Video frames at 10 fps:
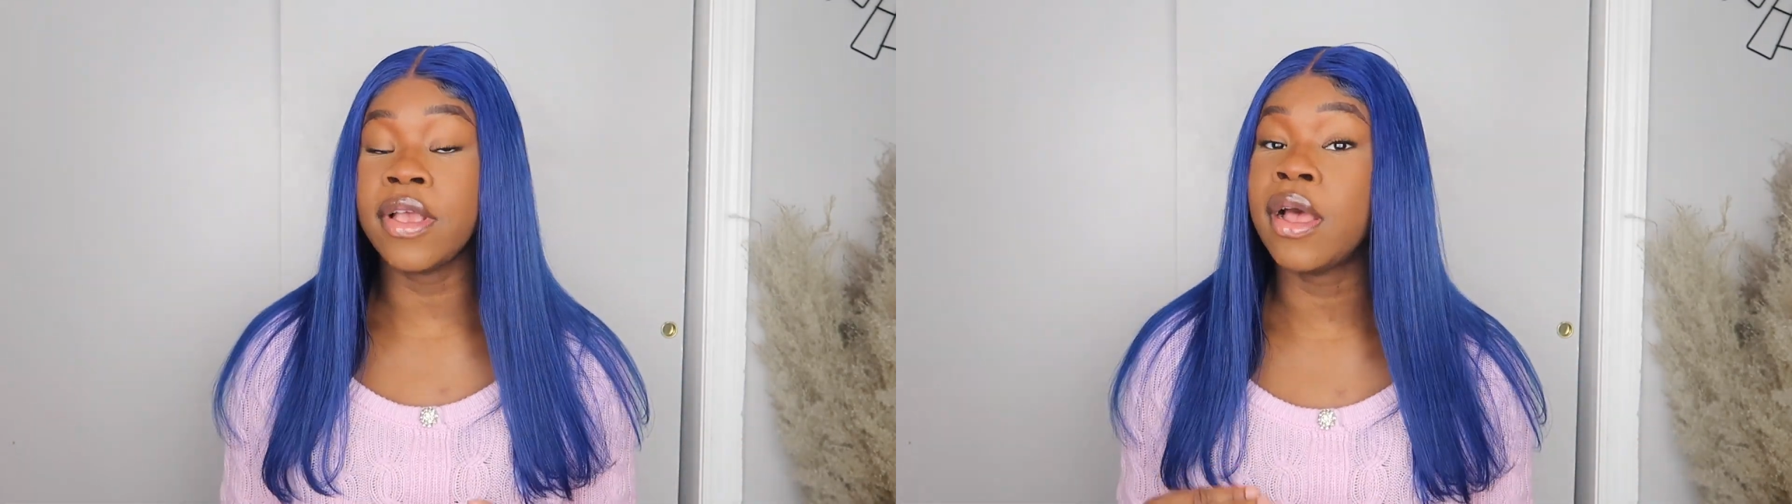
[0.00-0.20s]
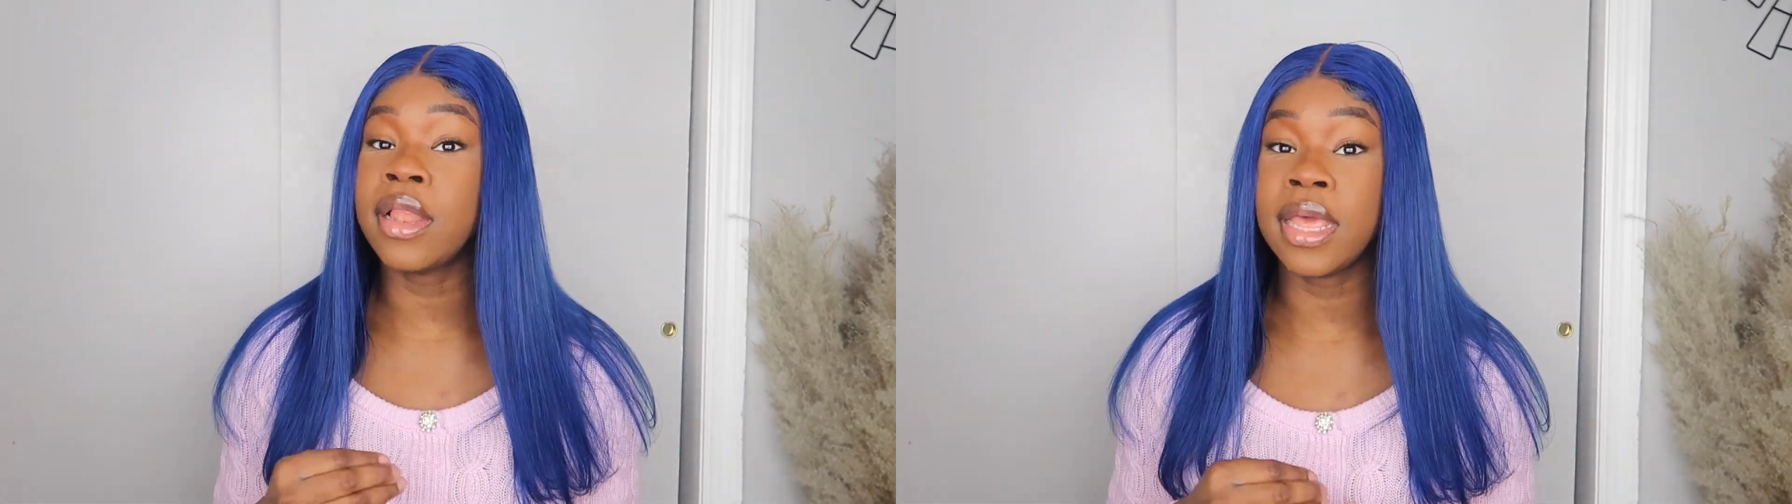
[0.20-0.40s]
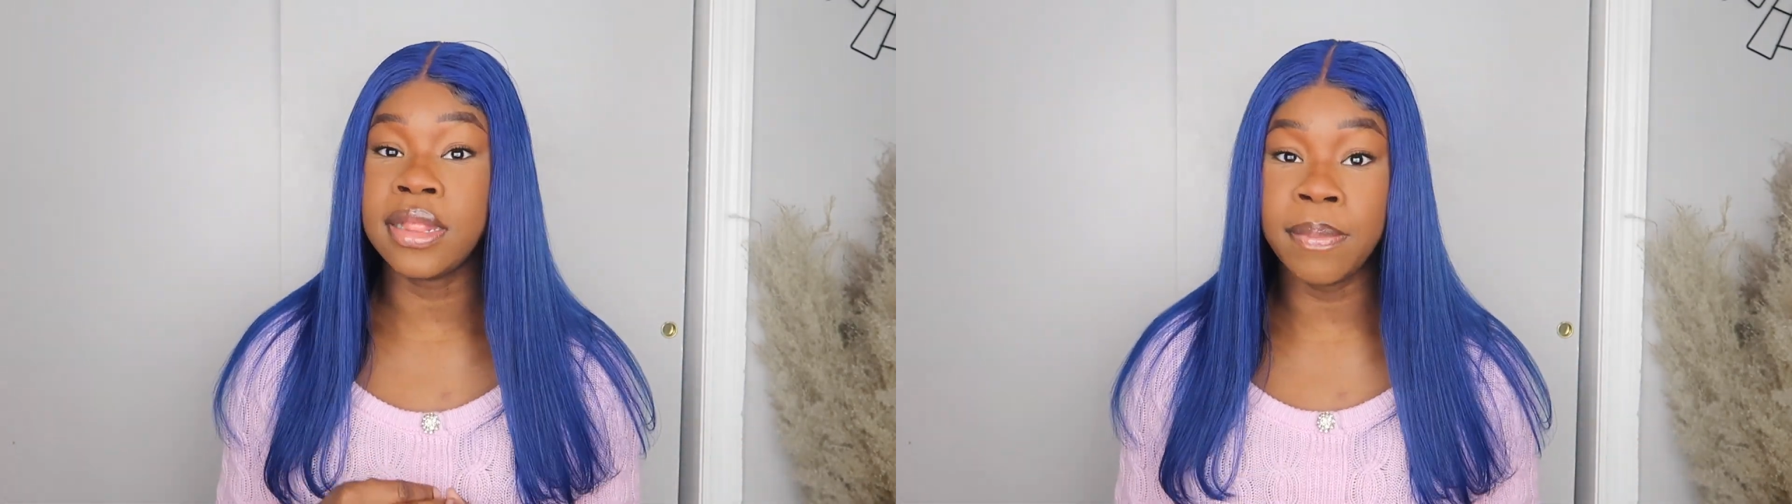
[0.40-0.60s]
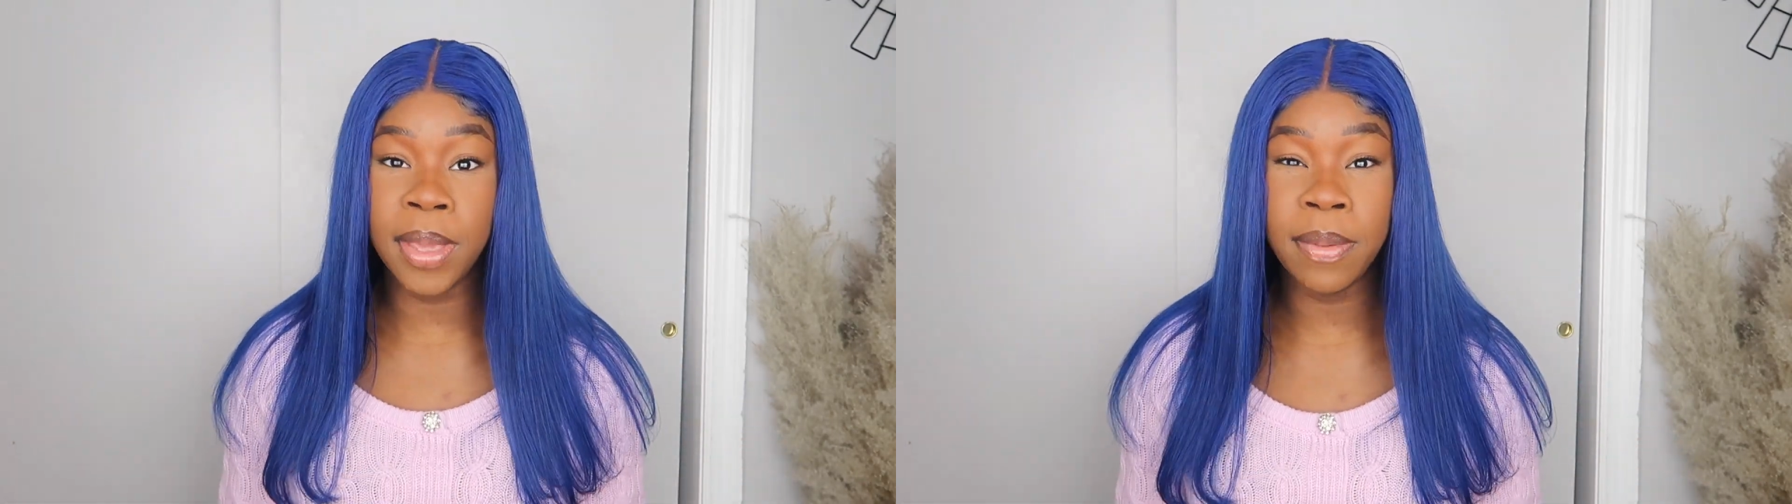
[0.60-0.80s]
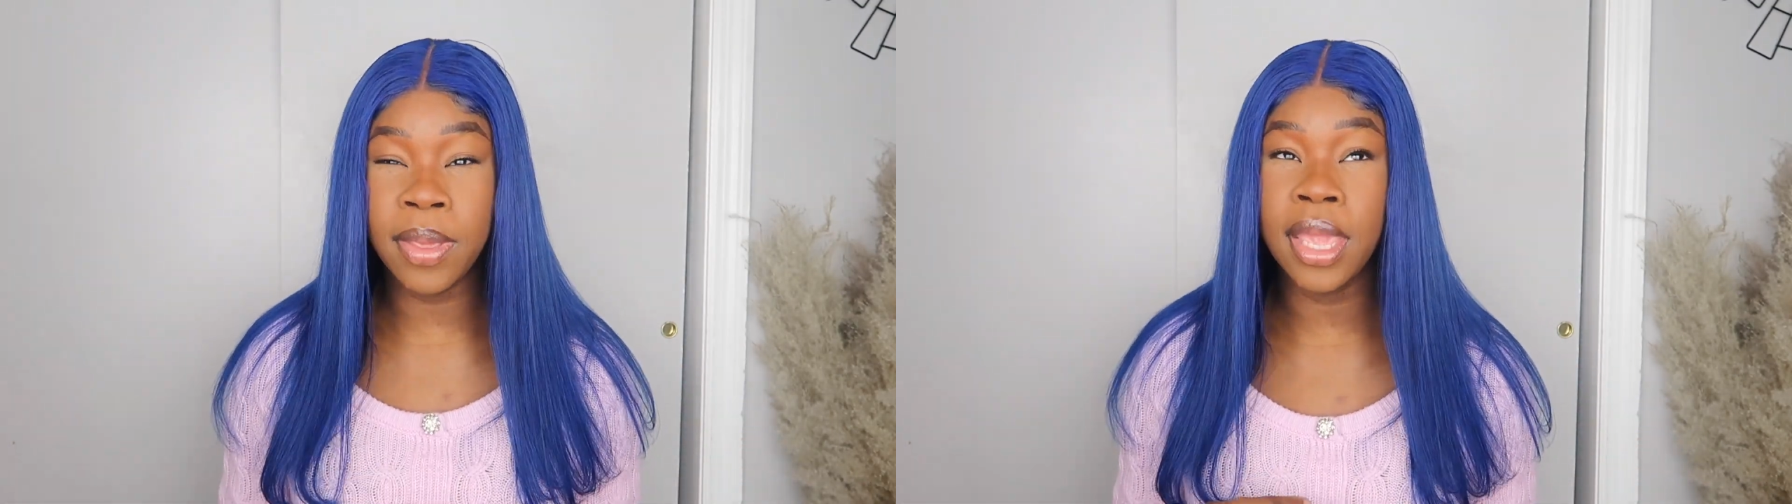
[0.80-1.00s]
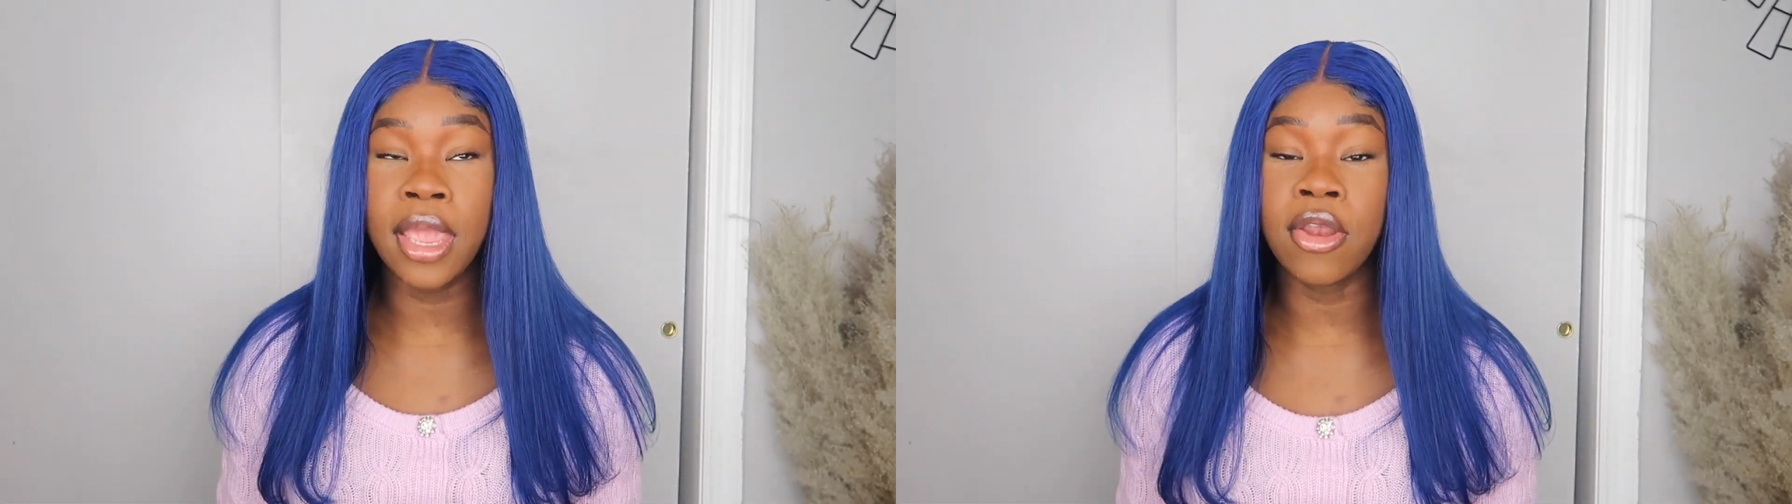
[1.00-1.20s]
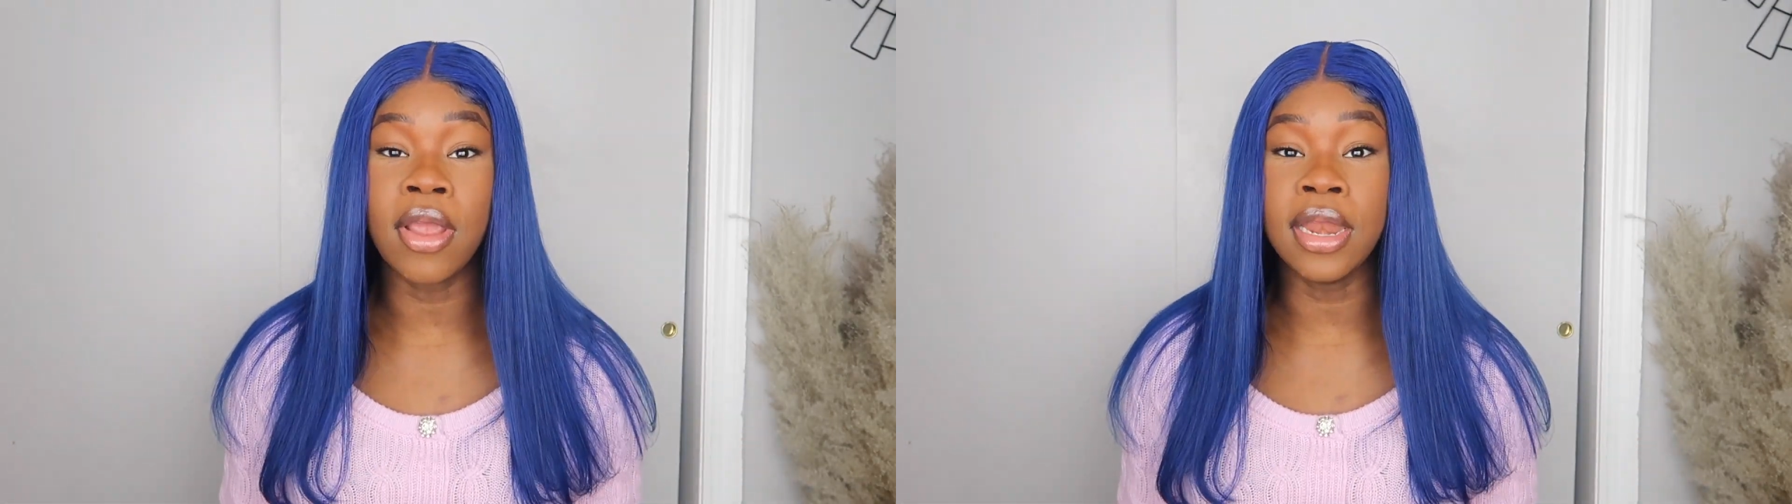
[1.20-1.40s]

cut like the baby hair.